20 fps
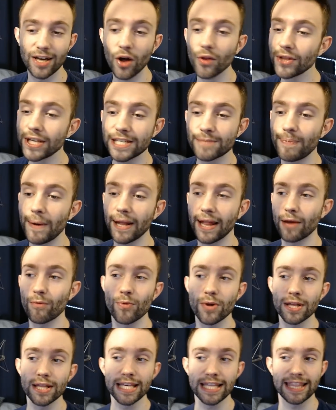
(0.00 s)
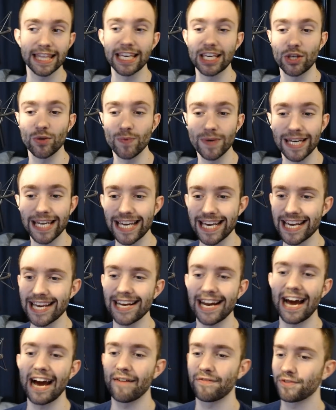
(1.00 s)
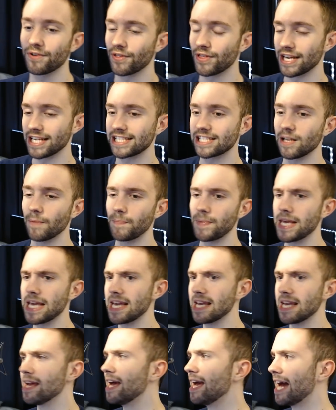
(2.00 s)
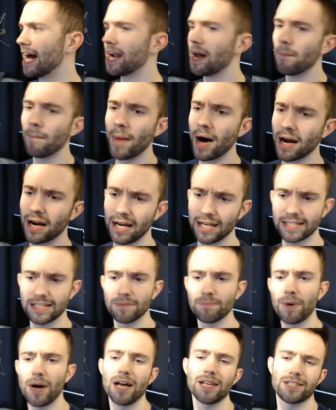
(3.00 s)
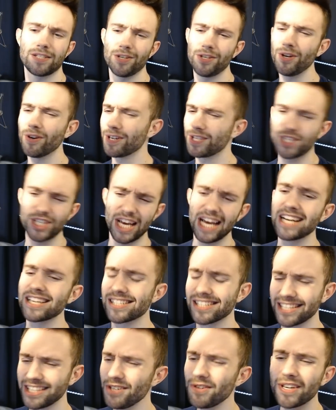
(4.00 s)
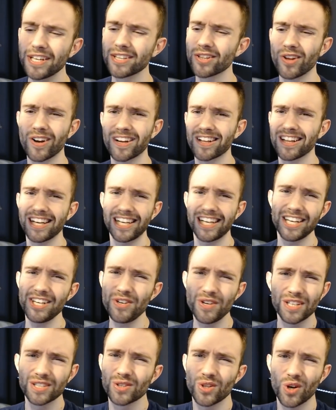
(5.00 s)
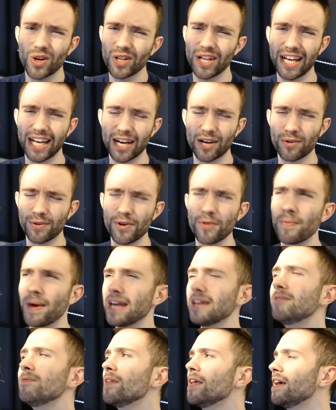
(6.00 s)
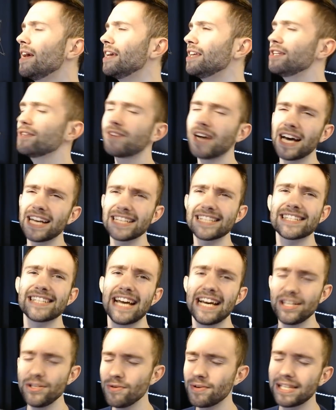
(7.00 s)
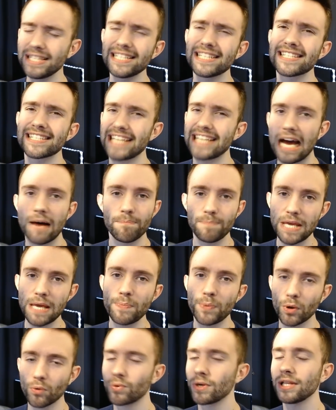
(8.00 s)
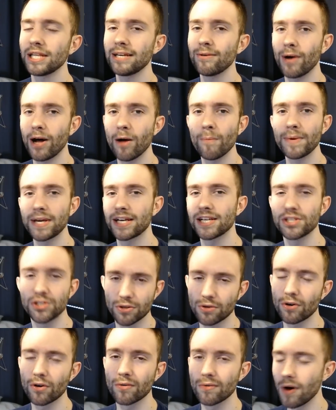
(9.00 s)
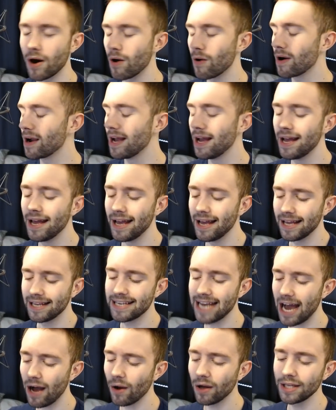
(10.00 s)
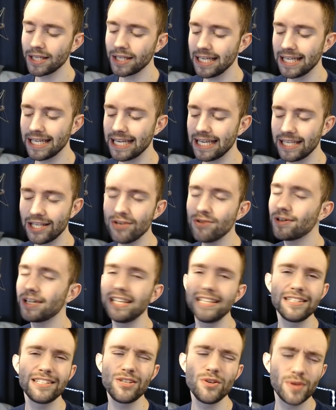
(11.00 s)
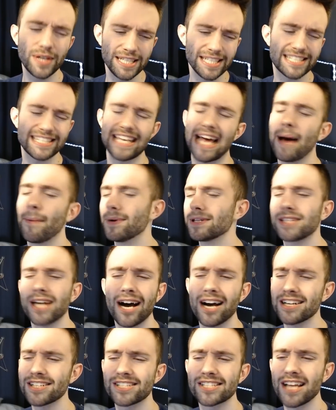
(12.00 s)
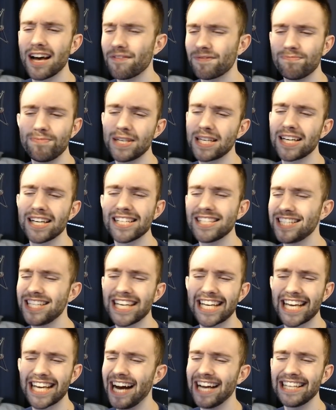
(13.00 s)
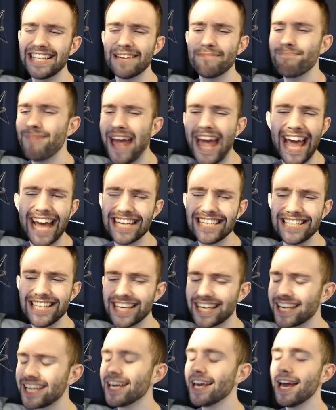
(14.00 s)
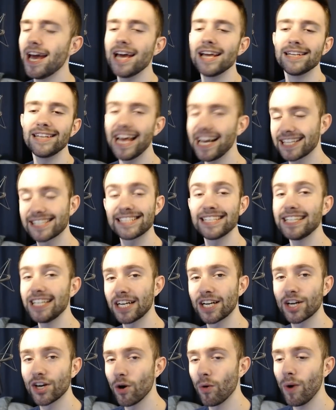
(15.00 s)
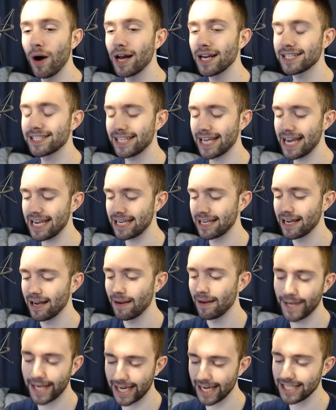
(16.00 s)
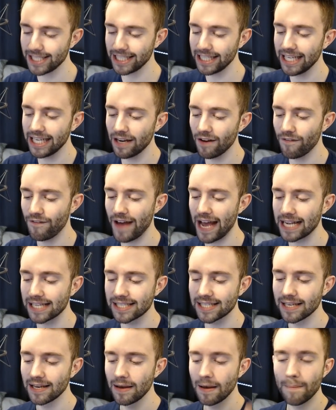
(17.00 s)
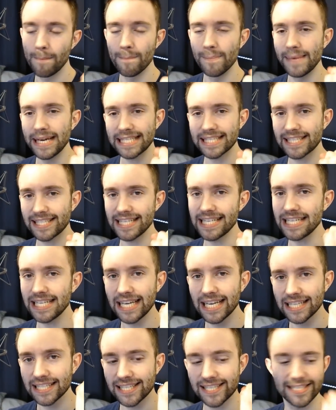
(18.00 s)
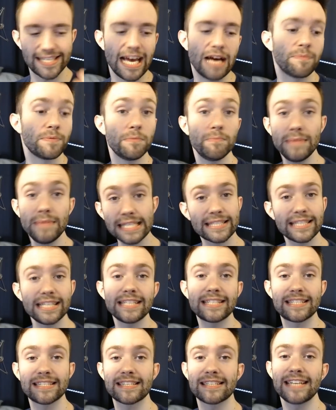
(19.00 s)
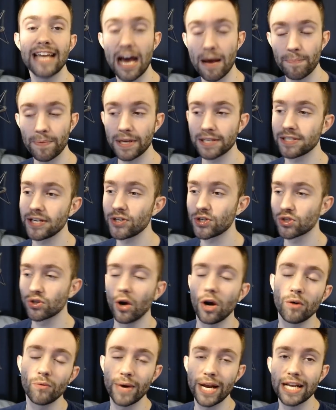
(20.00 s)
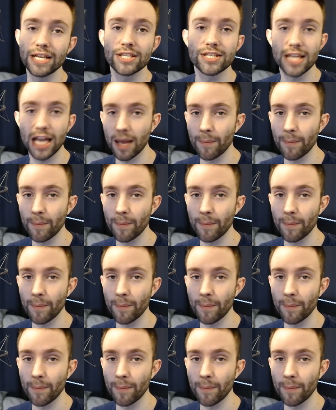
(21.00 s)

the only spell I really think you need after this to be an Among Us imposter, you're a changeling. You can look like a crewmate. You've got you can stab people really well because you're a rogue. Now all you need, you can sabotage stuff because you got your magic. Next thing you're gonna want to take, because you need a vent, Misty Step. Misty Step is a short-range